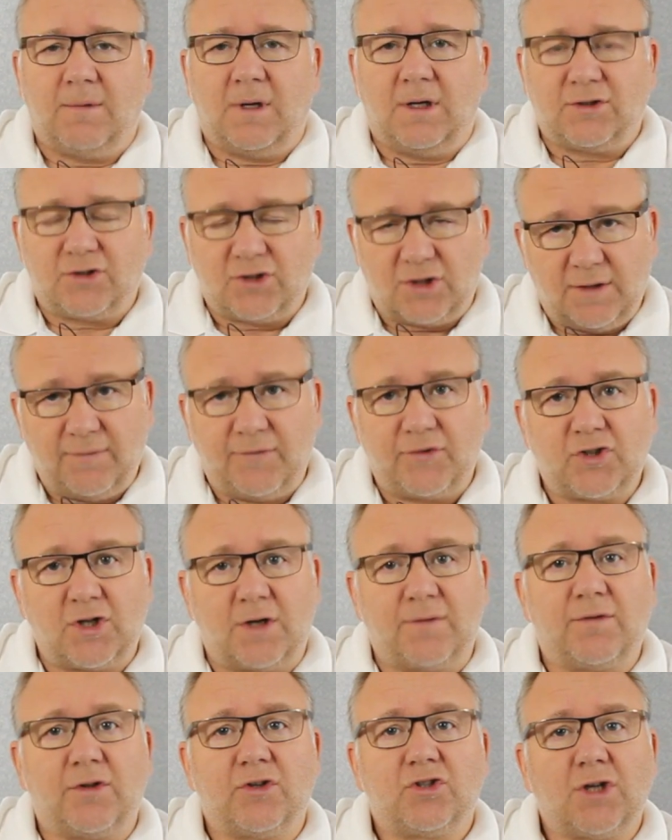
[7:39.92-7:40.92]
a service
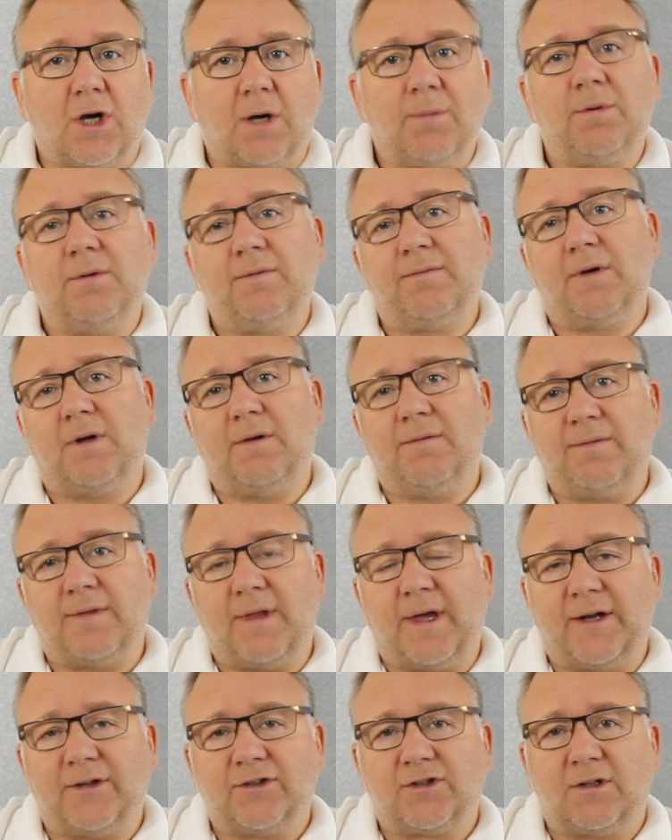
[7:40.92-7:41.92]
over the top of
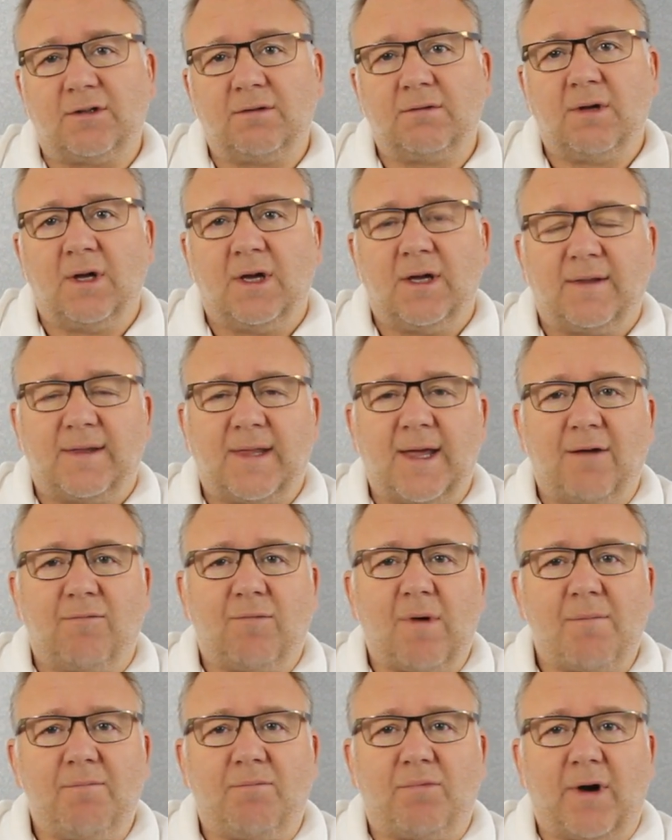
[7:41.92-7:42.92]
that, so their
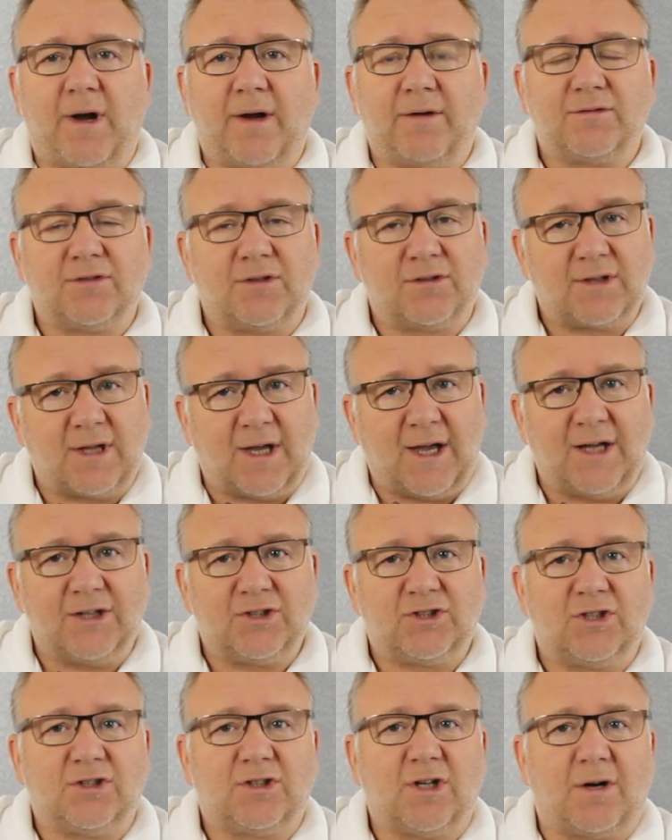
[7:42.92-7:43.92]
web browsers
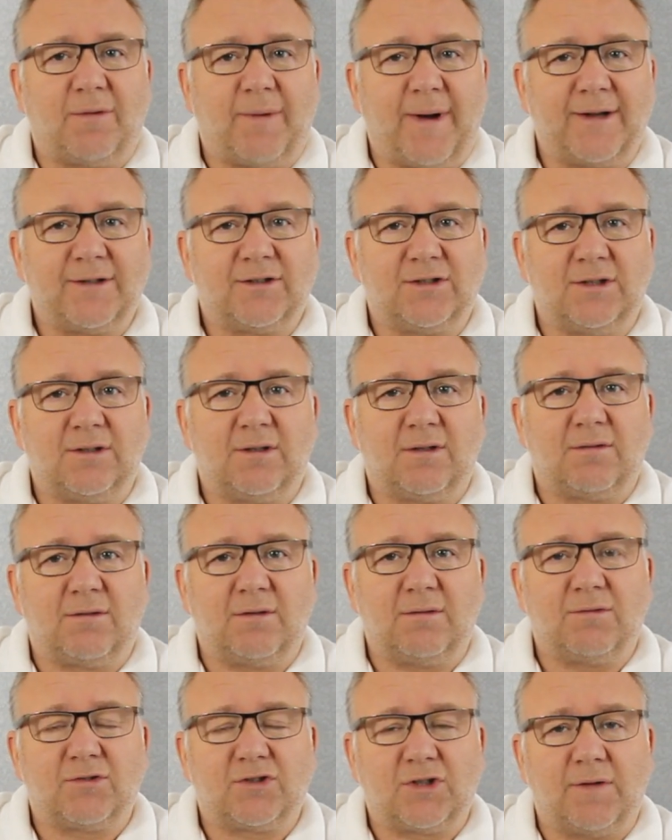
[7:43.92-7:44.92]
actually directed
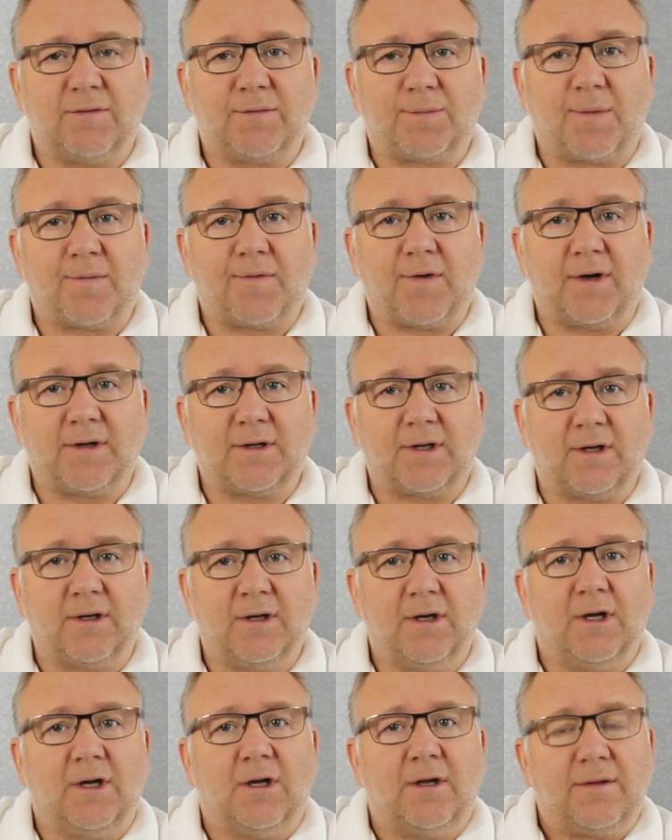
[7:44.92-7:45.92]
through a service
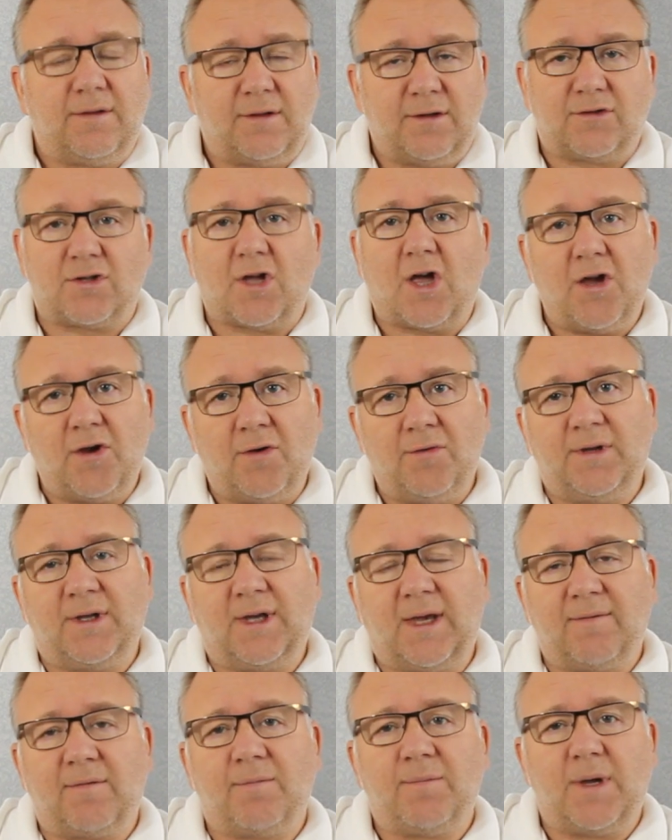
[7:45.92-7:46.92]
provider that's only
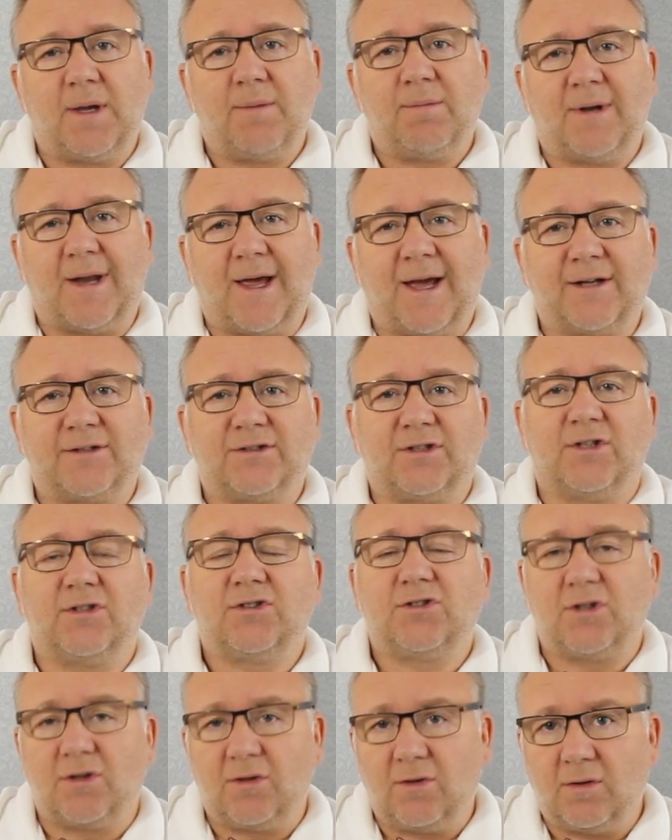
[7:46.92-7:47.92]
giving people
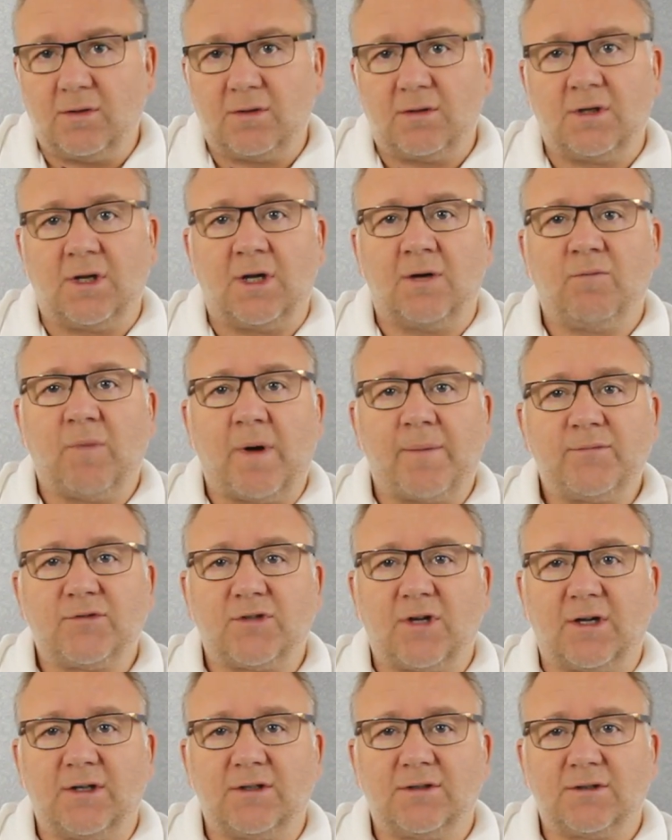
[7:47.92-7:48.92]
access to good known
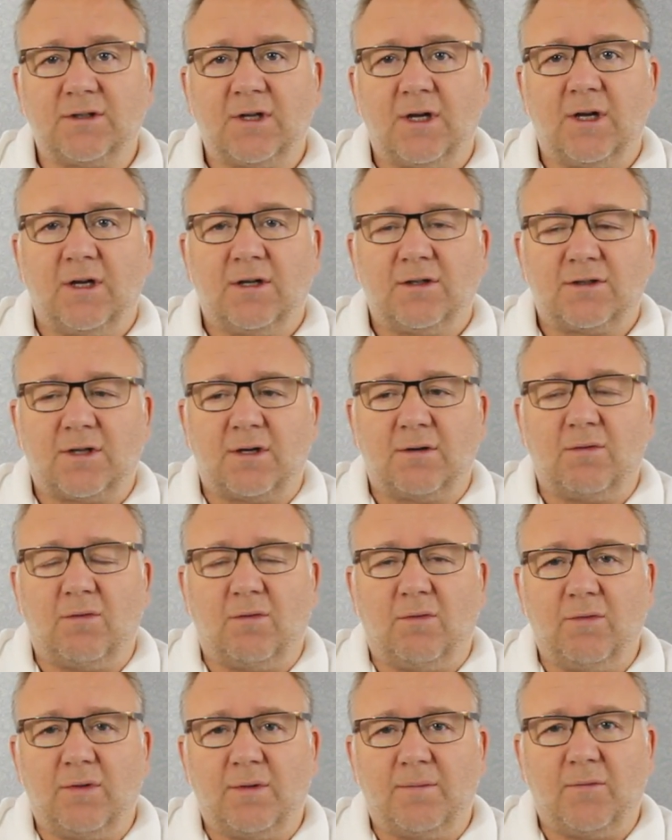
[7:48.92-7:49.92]
websites. So
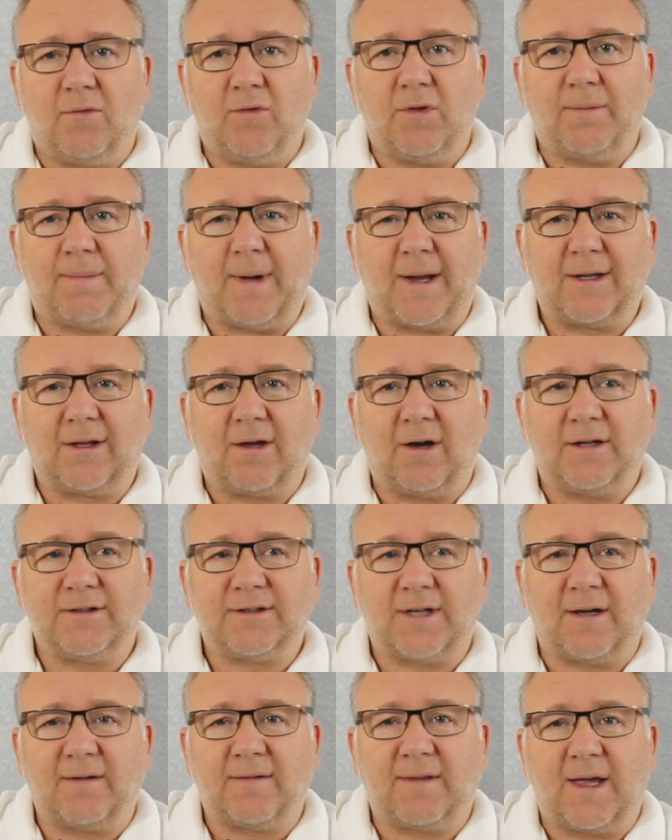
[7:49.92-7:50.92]
all the bad guys
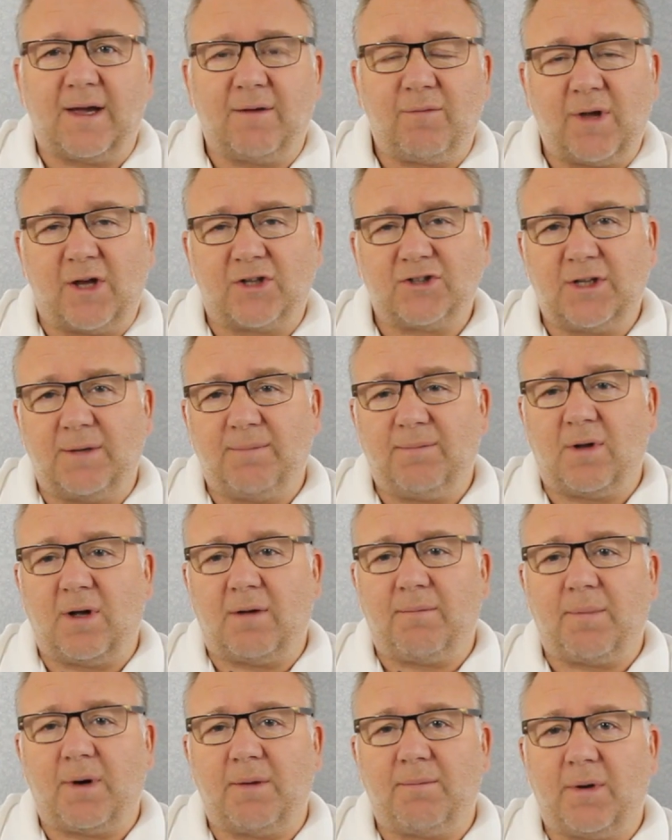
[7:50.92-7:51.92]
out there we actually
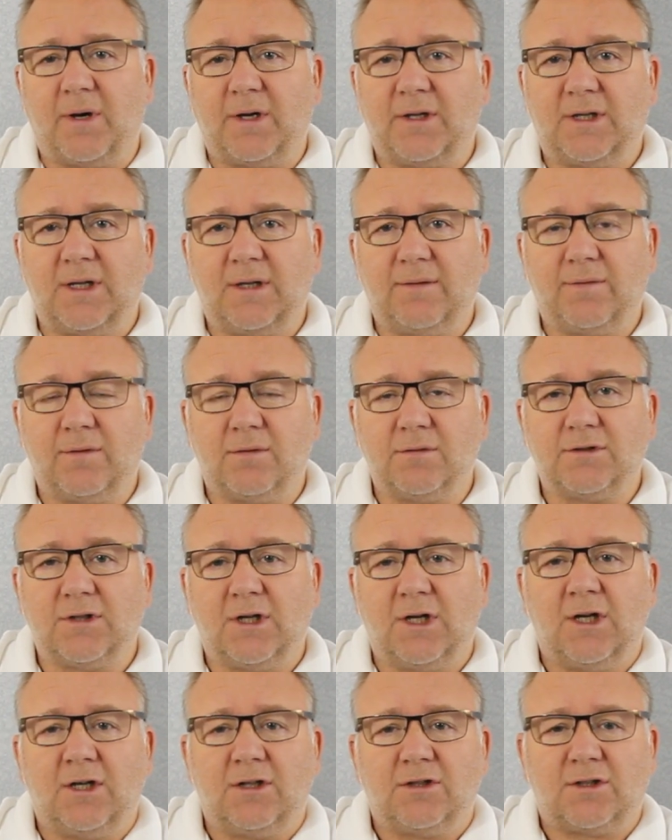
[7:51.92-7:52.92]
block by default.
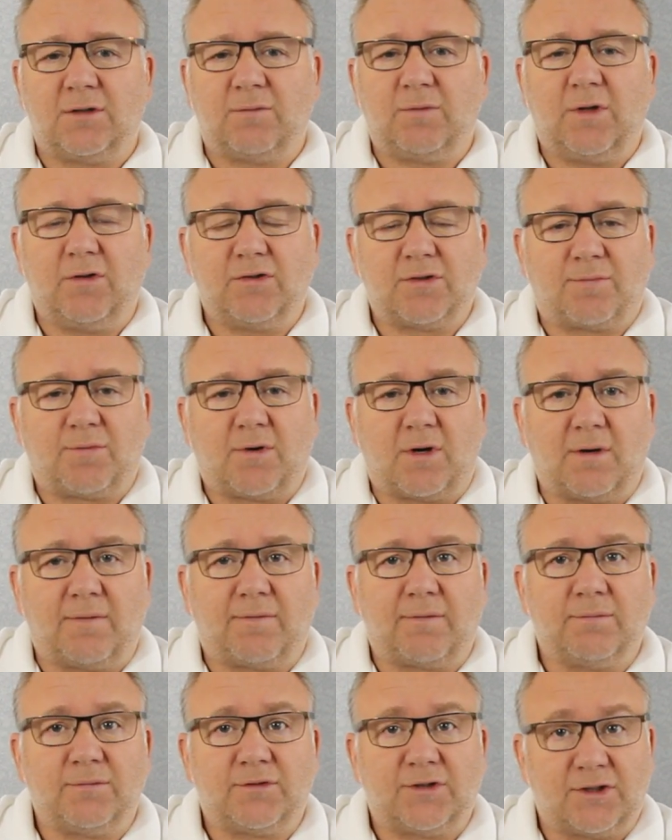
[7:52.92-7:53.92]
So we use a
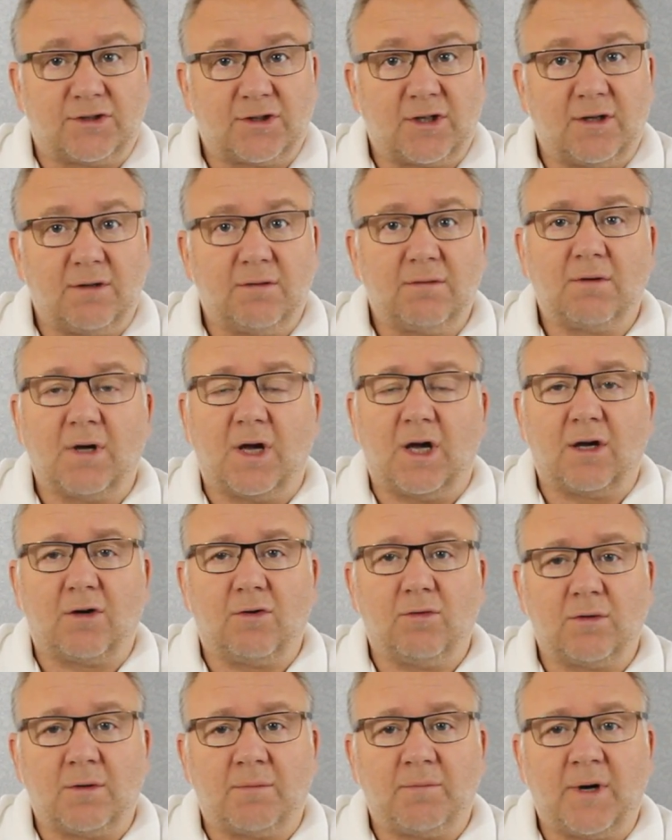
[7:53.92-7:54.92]
product from Cisco
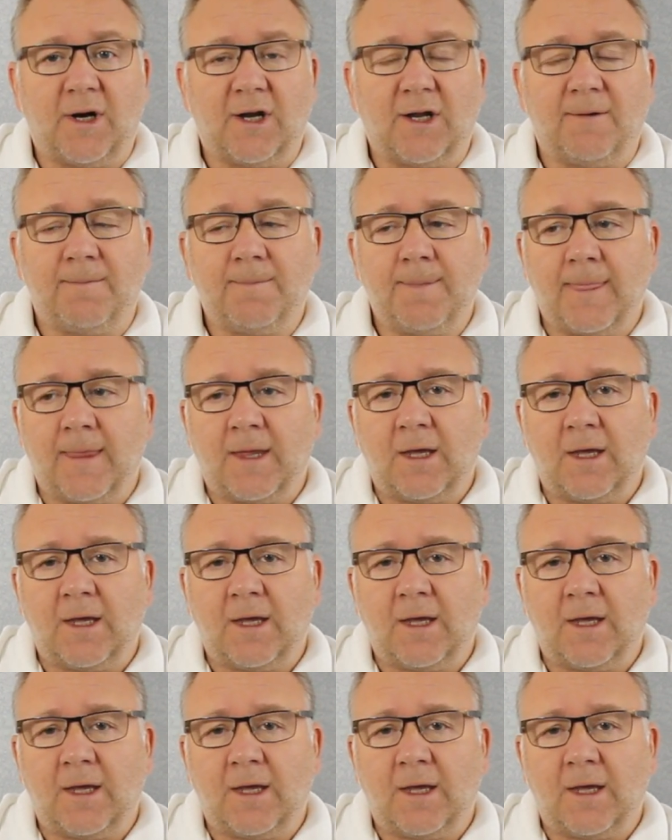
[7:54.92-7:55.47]
called Umbrella.